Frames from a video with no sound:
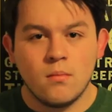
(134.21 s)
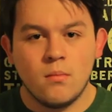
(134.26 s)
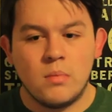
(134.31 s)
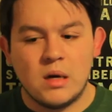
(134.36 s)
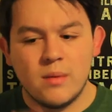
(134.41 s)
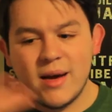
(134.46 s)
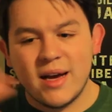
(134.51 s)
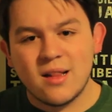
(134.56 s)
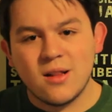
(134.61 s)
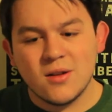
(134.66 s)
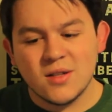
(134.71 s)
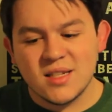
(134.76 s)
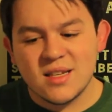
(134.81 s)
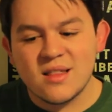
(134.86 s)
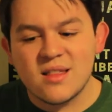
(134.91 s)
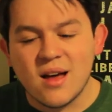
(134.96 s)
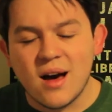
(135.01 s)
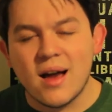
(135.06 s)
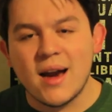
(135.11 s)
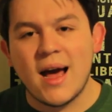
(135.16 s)
But in my closing
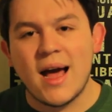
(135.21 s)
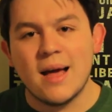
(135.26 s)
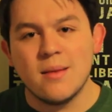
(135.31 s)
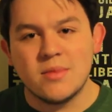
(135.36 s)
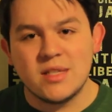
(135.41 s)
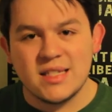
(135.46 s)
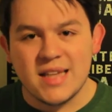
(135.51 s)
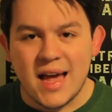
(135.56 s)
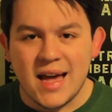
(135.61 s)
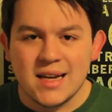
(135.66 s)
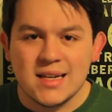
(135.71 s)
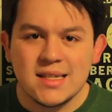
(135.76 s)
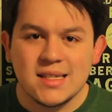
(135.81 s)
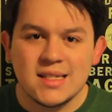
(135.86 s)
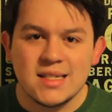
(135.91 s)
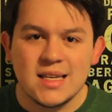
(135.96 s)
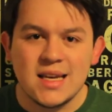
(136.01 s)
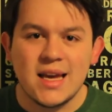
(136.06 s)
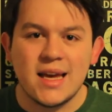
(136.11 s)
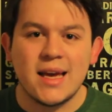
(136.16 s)
thought, I am sad to
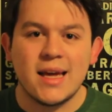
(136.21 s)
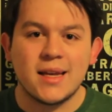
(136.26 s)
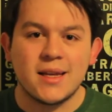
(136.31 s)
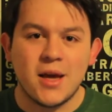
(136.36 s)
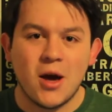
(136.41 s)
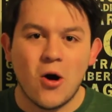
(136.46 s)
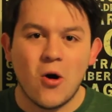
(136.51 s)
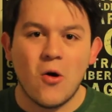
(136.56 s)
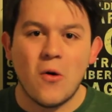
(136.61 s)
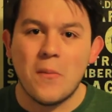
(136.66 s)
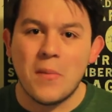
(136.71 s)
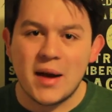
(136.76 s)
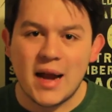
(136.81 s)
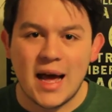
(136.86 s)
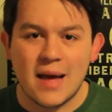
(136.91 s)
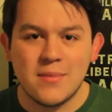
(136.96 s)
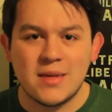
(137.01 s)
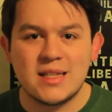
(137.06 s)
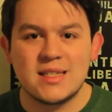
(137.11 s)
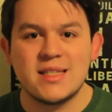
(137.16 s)
see it go, but
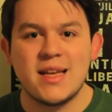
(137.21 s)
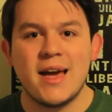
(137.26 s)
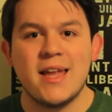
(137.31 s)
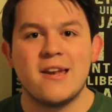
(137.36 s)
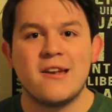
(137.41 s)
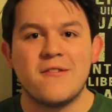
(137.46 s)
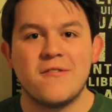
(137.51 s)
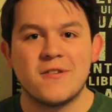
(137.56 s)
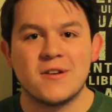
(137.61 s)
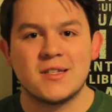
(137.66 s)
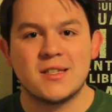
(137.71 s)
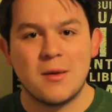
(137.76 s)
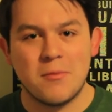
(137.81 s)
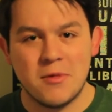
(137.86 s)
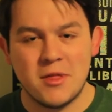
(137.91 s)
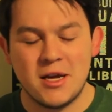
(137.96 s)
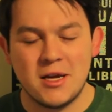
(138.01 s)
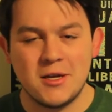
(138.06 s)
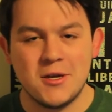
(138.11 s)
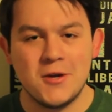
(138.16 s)
I'm excited for
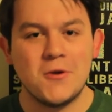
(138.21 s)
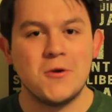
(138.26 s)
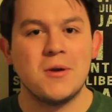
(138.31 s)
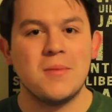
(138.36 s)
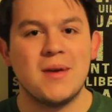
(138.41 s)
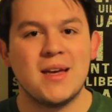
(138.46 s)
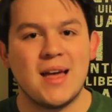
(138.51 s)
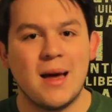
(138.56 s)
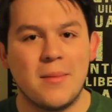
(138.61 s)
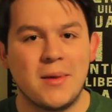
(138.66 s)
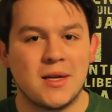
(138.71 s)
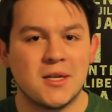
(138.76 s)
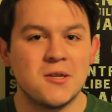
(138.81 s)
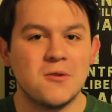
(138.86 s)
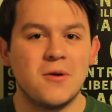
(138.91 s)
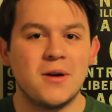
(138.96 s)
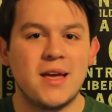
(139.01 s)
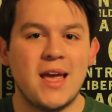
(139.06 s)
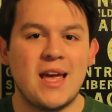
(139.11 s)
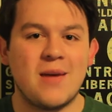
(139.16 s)
something new to be coming
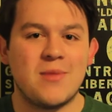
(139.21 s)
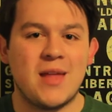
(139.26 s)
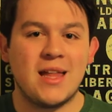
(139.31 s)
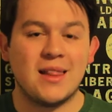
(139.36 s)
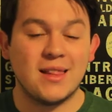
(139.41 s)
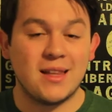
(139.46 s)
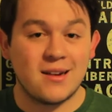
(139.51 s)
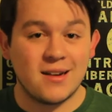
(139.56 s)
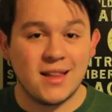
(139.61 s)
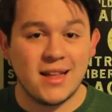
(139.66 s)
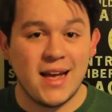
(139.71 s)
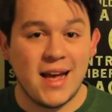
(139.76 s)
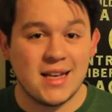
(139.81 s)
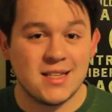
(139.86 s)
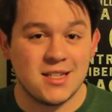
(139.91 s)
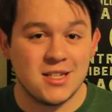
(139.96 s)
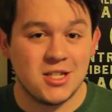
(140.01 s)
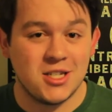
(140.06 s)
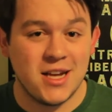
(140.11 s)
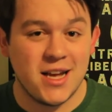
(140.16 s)
to a game that literally
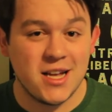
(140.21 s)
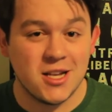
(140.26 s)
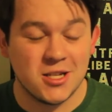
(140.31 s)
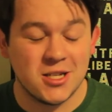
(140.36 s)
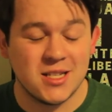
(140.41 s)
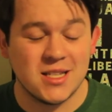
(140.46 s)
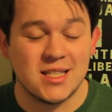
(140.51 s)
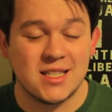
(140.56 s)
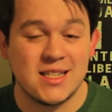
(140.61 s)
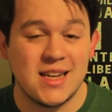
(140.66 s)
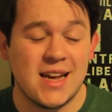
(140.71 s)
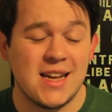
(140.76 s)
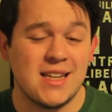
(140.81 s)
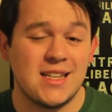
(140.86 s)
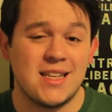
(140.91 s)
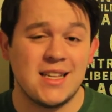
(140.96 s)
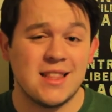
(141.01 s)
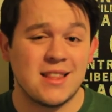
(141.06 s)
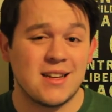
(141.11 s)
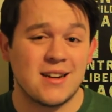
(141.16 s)
hasn't changed since
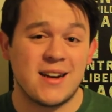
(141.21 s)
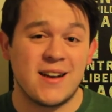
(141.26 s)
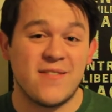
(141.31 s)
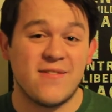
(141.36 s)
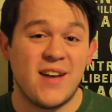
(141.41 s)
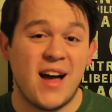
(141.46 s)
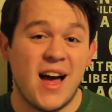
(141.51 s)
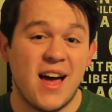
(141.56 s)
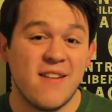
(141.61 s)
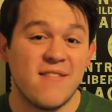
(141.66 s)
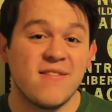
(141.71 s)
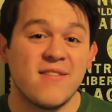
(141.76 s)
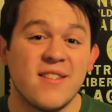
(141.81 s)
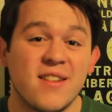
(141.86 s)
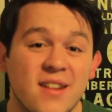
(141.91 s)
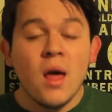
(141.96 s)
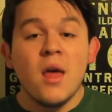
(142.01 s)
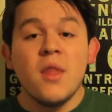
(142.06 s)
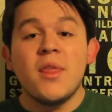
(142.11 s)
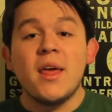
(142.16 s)

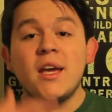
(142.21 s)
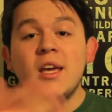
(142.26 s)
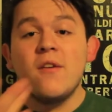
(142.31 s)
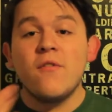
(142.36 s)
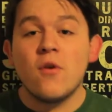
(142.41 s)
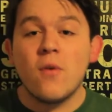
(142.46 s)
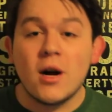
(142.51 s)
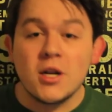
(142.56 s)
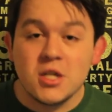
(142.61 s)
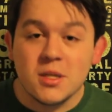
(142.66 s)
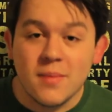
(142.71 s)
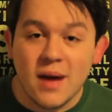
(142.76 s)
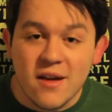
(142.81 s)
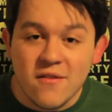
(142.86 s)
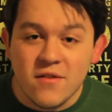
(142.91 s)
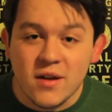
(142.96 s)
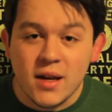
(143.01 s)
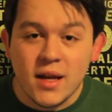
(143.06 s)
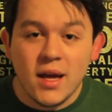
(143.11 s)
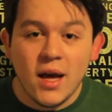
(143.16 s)
1935. Thank you for watching my
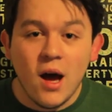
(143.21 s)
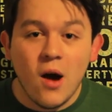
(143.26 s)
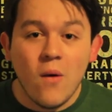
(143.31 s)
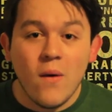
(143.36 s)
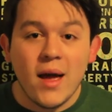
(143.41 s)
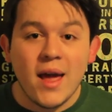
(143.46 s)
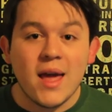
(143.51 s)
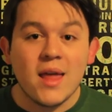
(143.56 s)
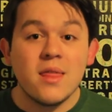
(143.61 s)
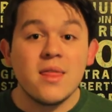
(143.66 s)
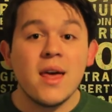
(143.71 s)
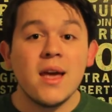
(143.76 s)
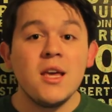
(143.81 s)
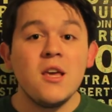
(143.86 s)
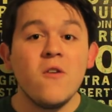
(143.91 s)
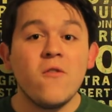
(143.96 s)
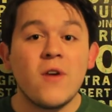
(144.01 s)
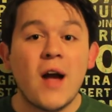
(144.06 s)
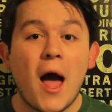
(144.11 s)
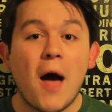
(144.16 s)
video, and
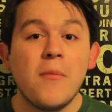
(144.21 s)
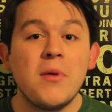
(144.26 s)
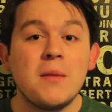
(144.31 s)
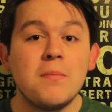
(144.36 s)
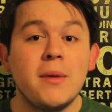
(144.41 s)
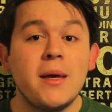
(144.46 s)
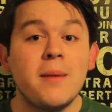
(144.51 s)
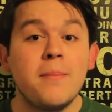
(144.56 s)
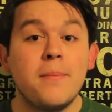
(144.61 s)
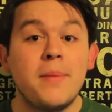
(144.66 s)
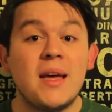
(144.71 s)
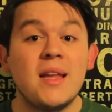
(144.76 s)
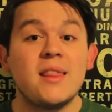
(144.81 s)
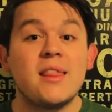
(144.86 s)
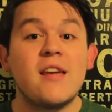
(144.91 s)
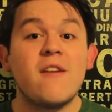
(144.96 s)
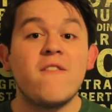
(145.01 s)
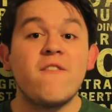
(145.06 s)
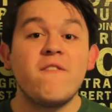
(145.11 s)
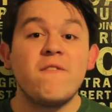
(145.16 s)
thank you for helping me beat
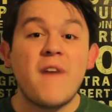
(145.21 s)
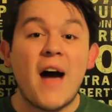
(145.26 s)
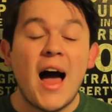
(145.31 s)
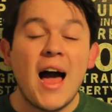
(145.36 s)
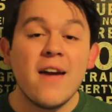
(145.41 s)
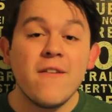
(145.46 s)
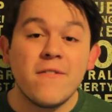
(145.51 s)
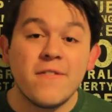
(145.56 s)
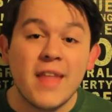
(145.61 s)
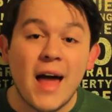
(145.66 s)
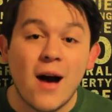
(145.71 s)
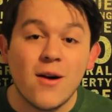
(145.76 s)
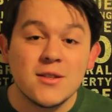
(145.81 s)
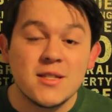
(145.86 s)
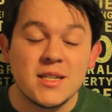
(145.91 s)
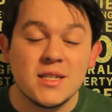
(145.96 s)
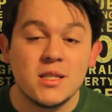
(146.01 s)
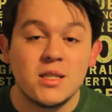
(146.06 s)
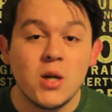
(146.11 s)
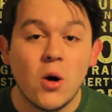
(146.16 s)
the
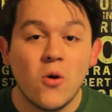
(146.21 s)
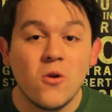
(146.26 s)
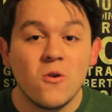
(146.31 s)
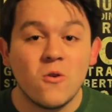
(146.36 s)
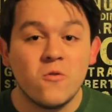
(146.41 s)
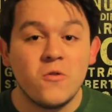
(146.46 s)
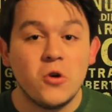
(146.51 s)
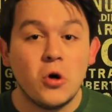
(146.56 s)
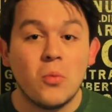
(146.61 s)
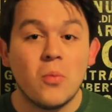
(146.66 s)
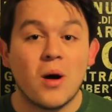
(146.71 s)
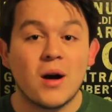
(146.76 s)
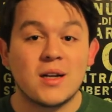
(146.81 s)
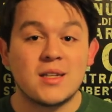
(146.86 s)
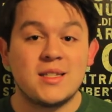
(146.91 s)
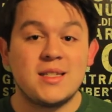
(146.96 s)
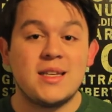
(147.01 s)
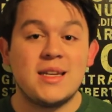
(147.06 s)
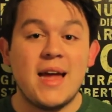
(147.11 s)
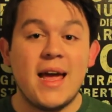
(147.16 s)
5,000 total view
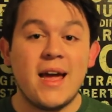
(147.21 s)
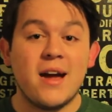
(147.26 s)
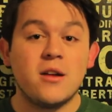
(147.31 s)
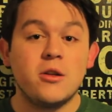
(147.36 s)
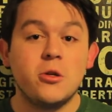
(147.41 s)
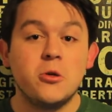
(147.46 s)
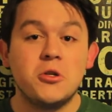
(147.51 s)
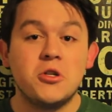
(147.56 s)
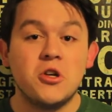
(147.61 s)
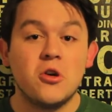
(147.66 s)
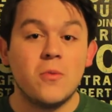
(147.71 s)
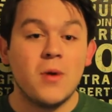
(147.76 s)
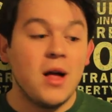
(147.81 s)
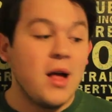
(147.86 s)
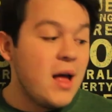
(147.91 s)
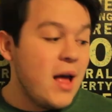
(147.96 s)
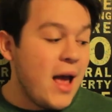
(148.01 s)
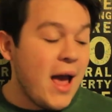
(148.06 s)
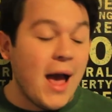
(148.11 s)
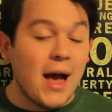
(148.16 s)
marks today on YouTube.
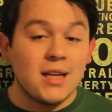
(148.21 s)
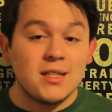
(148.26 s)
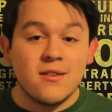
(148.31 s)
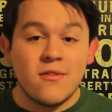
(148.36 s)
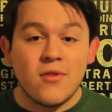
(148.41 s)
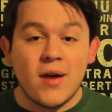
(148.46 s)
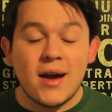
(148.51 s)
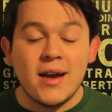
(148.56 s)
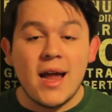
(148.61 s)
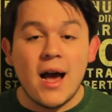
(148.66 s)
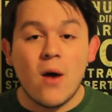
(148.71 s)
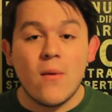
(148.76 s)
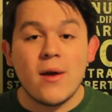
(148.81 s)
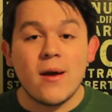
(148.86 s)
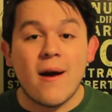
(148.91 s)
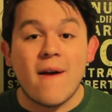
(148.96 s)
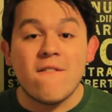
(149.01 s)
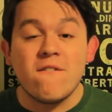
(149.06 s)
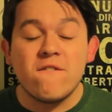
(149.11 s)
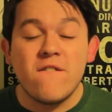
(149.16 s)
As of right now, we
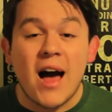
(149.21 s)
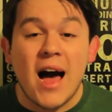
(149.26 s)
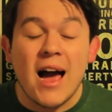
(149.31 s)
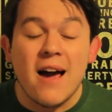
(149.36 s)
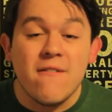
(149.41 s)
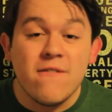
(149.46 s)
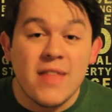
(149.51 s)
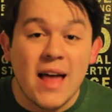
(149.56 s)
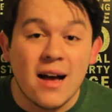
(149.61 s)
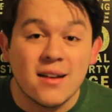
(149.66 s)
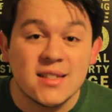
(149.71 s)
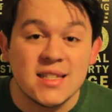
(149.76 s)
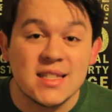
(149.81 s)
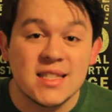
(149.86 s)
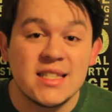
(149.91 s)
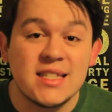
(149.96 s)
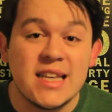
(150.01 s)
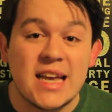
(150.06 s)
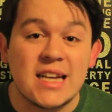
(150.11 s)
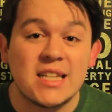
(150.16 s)
are at
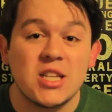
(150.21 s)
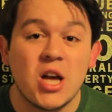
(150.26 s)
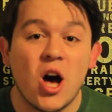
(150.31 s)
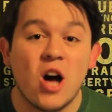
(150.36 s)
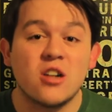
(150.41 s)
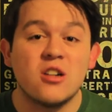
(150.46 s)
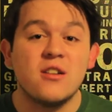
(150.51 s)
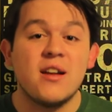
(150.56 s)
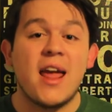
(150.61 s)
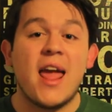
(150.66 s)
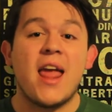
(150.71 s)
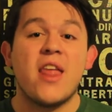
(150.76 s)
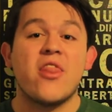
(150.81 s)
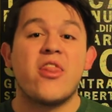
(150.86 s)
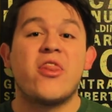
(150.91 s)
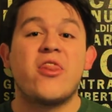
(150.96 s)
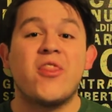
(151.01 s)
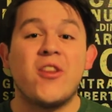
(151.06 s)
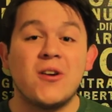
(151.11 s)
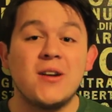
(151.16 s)

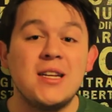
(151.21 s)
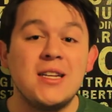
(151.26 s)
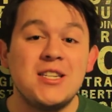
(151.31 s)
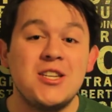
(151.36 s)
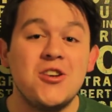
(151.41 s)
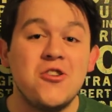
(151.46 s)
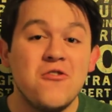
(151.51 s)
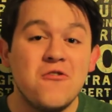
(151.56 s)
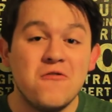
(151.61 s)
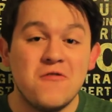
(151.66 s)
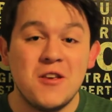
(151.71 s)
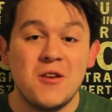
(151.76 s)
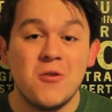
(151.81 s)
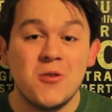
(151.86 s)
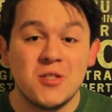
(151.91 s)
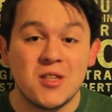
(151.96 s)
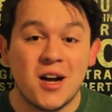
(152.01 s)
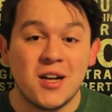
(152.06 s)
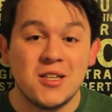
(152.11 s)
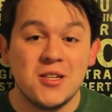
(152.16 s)
5,632
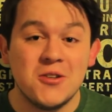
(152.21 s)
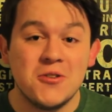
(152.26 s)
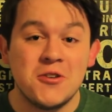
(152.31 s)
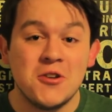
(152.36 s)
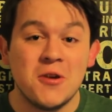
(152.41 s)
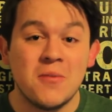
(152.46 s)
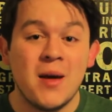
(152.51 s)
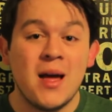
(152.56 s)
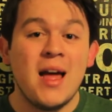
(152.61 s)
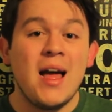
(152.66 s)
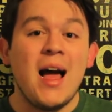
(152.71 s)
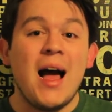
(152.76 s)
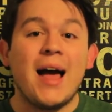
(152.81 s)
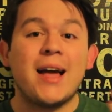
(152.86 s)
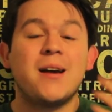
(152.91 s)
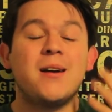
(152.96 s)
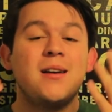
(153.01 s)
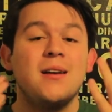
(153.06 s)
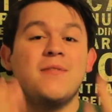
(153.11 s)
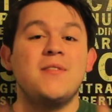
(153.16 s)
views on YouTube.
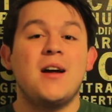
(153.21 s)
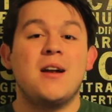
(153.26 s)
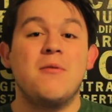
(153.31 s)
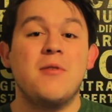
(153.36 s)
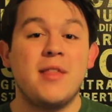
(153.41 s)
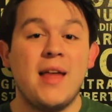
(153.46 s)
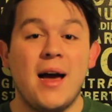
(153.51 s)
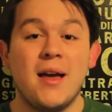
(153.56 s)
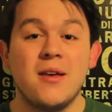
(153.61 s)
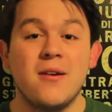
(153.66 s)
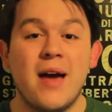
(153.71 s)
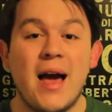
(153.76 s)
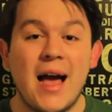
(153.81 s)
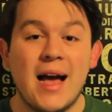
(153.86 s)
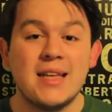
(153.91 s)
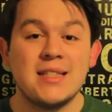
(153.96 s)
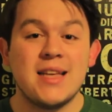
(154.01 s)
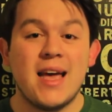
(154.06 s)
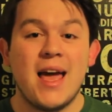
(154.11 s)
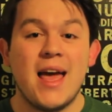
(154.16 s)
I couldn't have done it without you
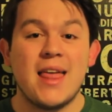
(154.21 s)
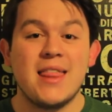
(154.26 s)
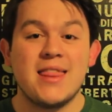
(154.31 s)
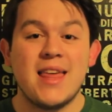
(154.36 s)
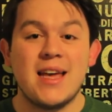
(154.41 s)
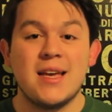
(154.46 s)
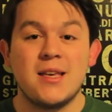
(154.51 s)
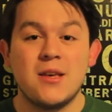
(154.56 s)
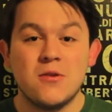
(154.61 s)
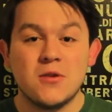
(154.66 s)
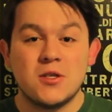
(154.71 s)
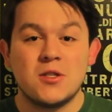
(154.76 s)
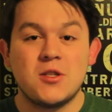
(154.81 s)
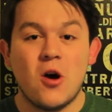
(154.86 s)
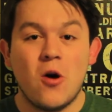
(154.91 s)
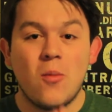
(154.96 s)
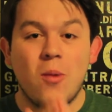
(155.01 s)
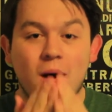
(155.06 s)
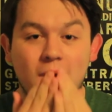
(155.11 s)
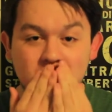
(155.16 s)
guys, and thank you
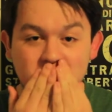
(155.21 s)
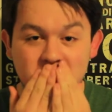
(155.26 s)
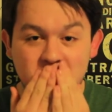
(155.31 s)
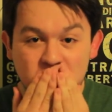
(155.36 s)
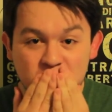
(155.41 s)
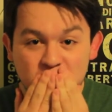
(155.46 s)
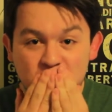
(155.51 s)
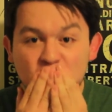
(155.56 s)
so much.